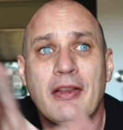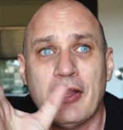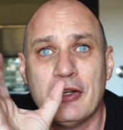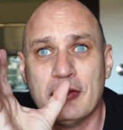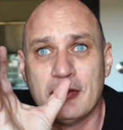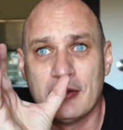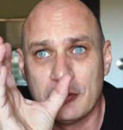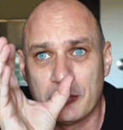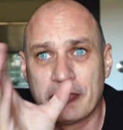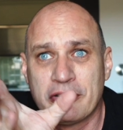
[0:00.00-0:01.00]
then
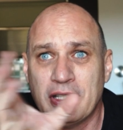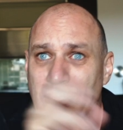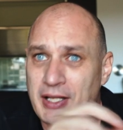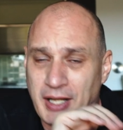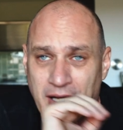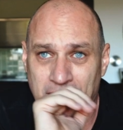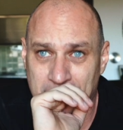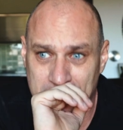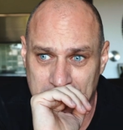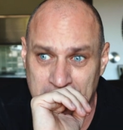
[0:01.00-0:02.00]
you would see like
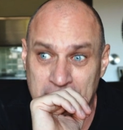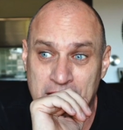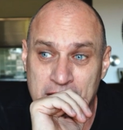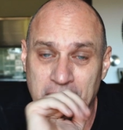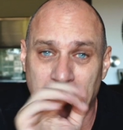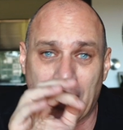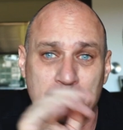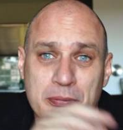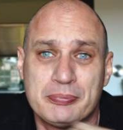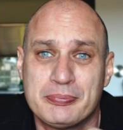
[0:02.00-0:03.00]
how incredible I
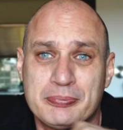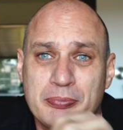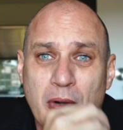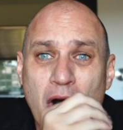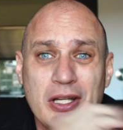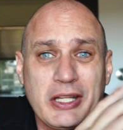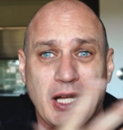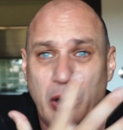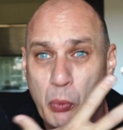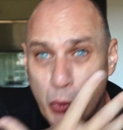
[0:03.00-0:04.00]
could hardly get
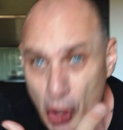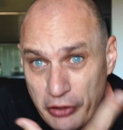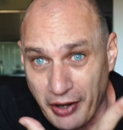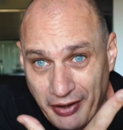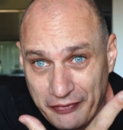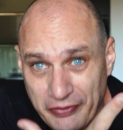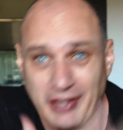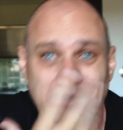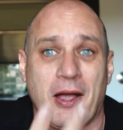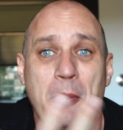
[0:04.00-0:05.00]
like a word out.
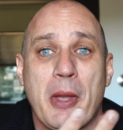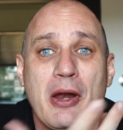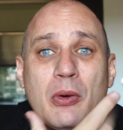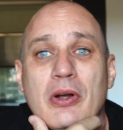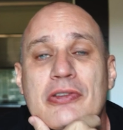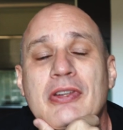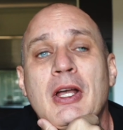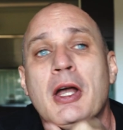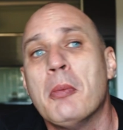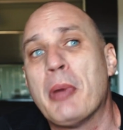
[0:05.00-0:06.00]
That's how bad I was.
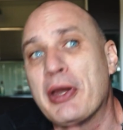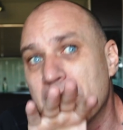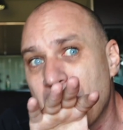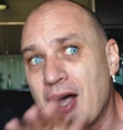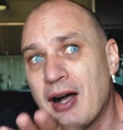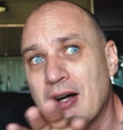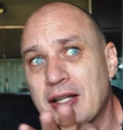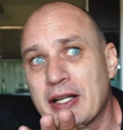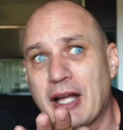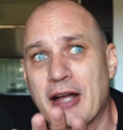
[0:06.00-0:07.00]
But now,
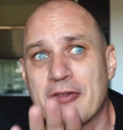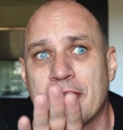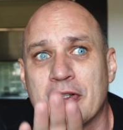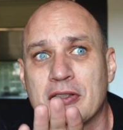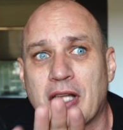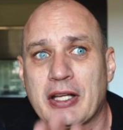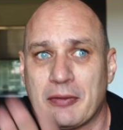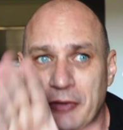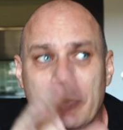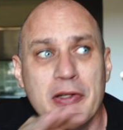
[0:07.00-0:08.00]
like, I feel like
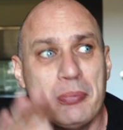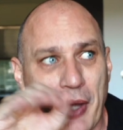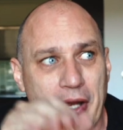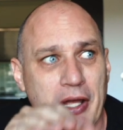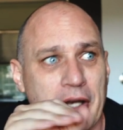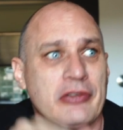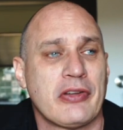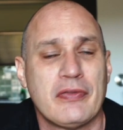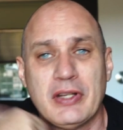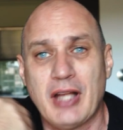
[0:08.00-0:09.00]
I'm definitely better, and it's
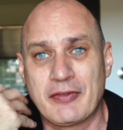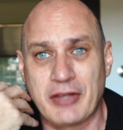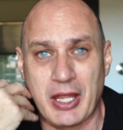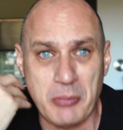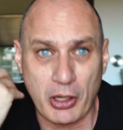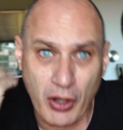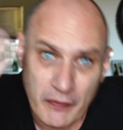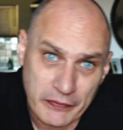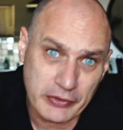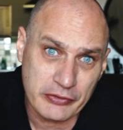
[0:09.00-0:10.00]
definitely, I've gained my
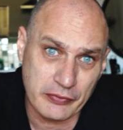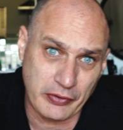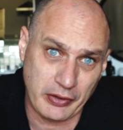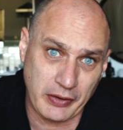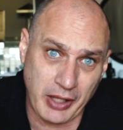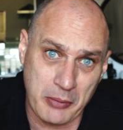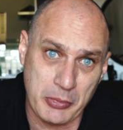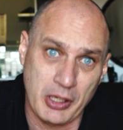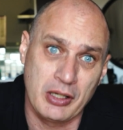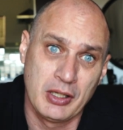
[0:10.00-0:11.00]
confidence in front of the
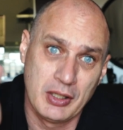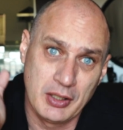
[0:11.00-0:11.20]
camera.